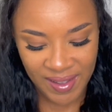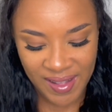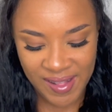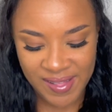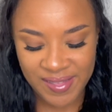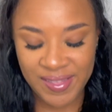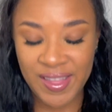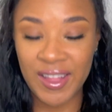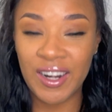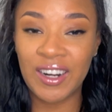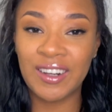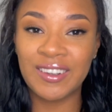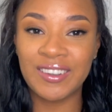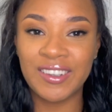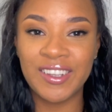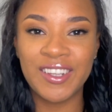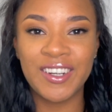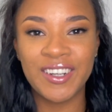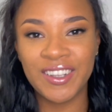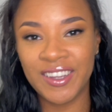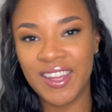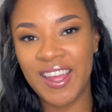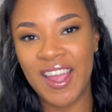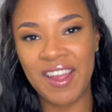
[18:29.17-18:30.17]
that are
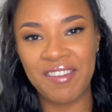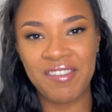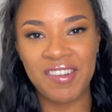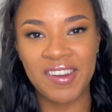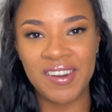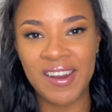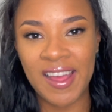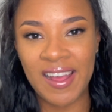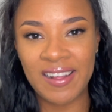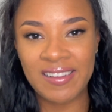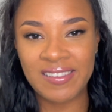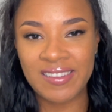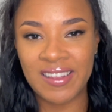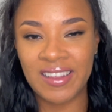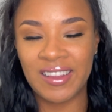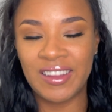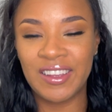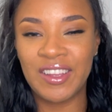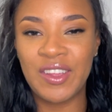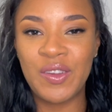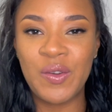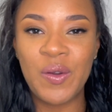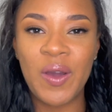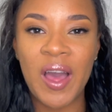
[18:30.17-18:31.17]
literally every day
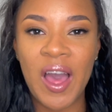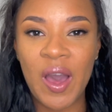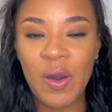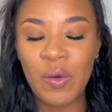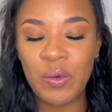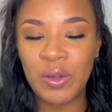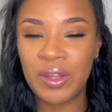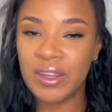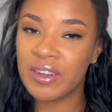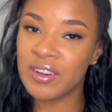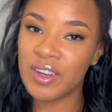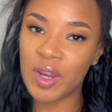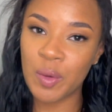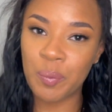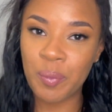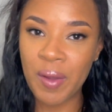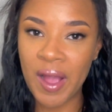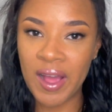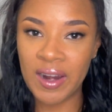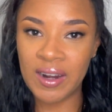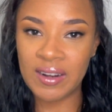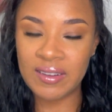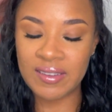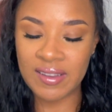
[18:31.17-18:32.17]
telling you how good your
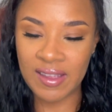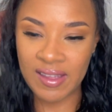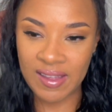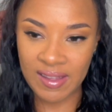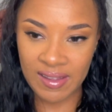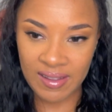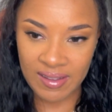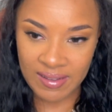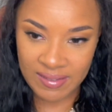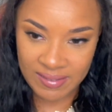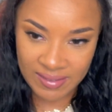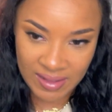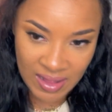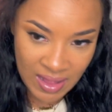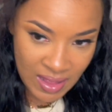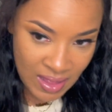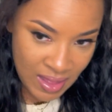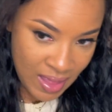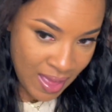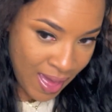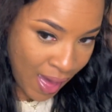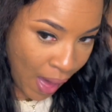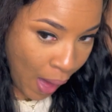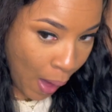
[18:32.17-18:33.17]
product is,
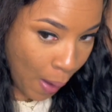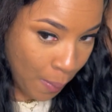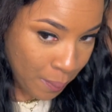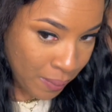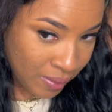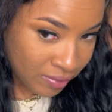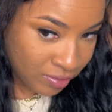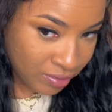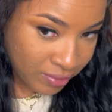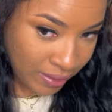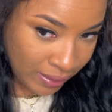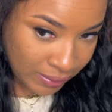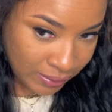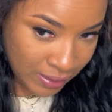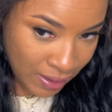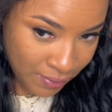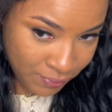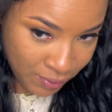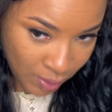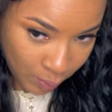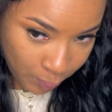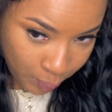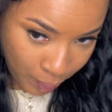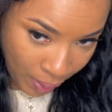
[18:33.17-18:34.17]
how much they love
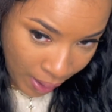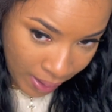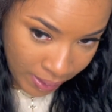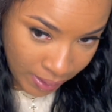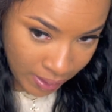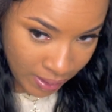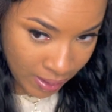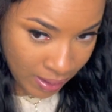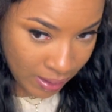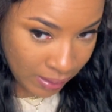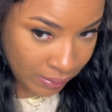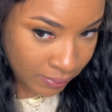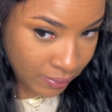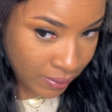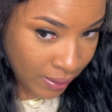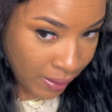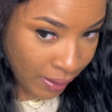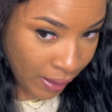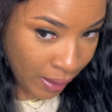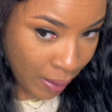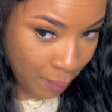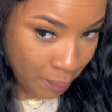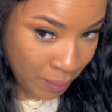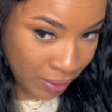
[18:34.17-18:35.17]
your product,
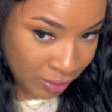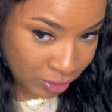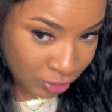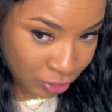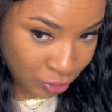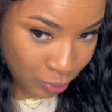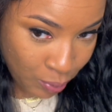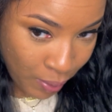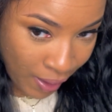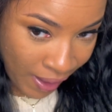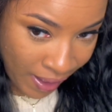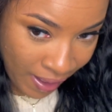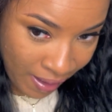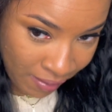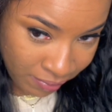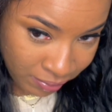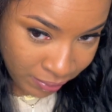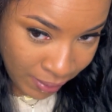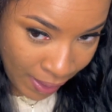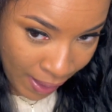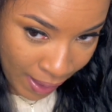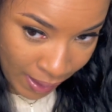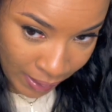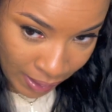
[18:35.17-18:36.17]
how much you have,
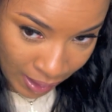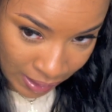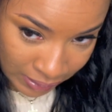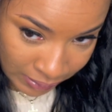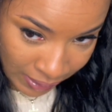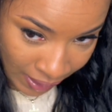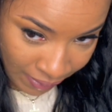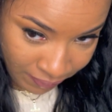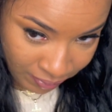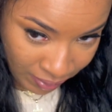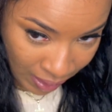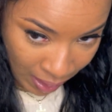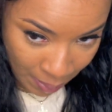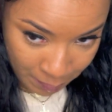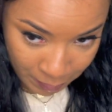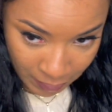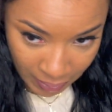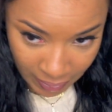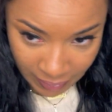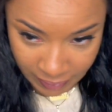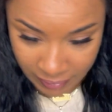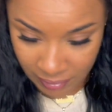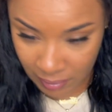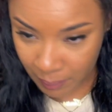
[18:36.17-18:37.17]
like, a lifetime
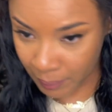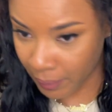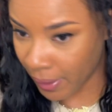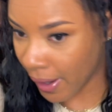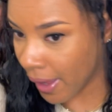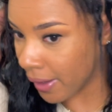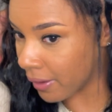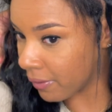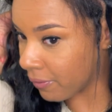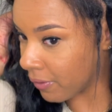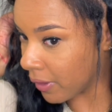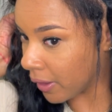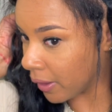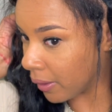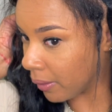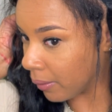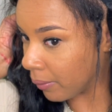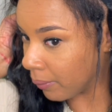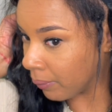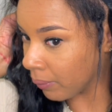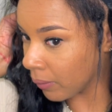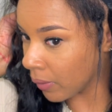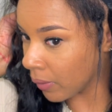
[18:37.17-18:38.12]
customer out of them.